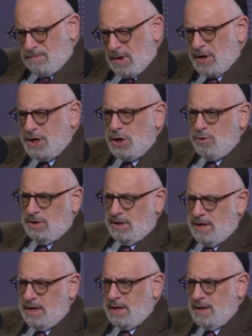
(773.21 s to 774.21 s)

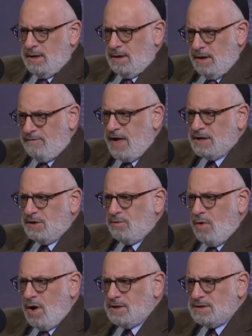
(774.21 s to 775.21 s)
acutely affected
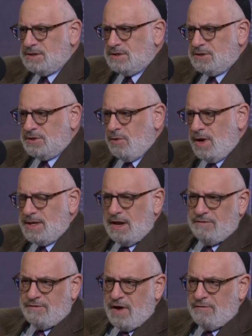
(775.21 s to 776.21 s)
ones, to
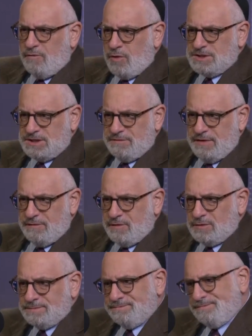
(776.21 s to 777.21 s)
identify forces of evil.